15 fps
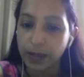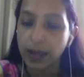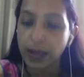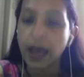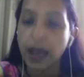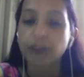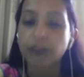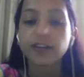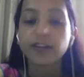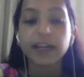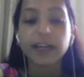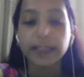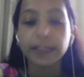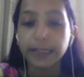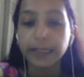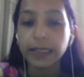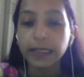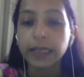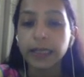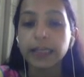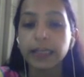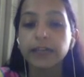And finally,
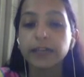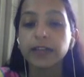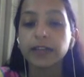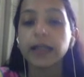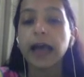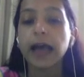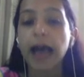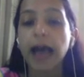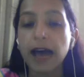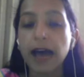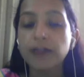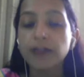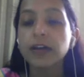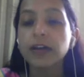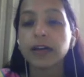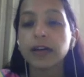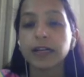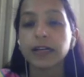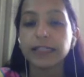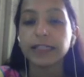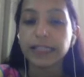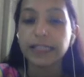he will have a
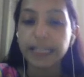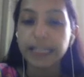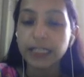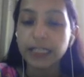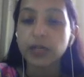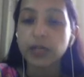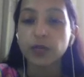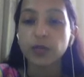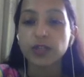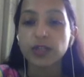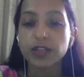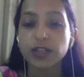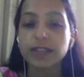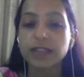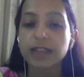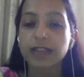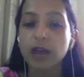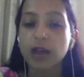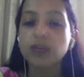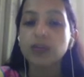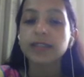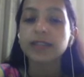need which is now
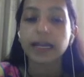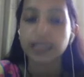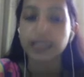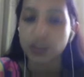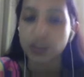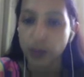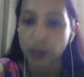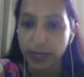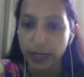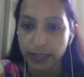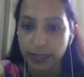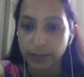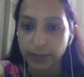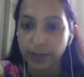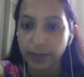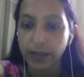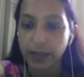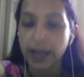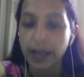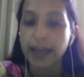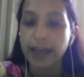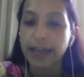satisfied,
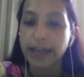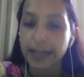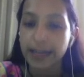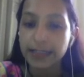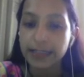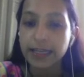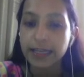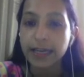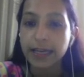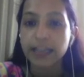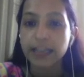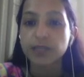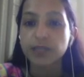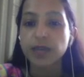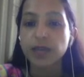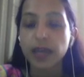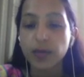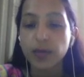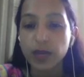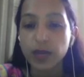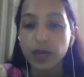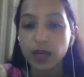and hence his
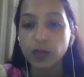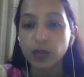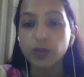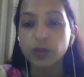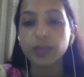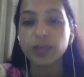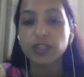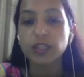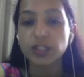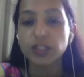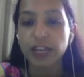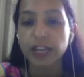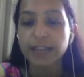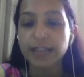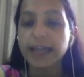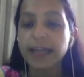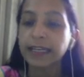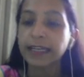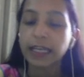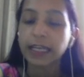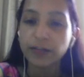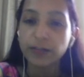behavior would be changed, that
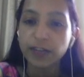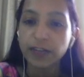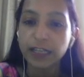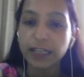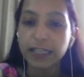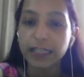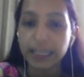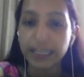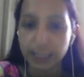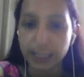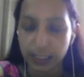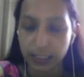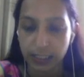if he needs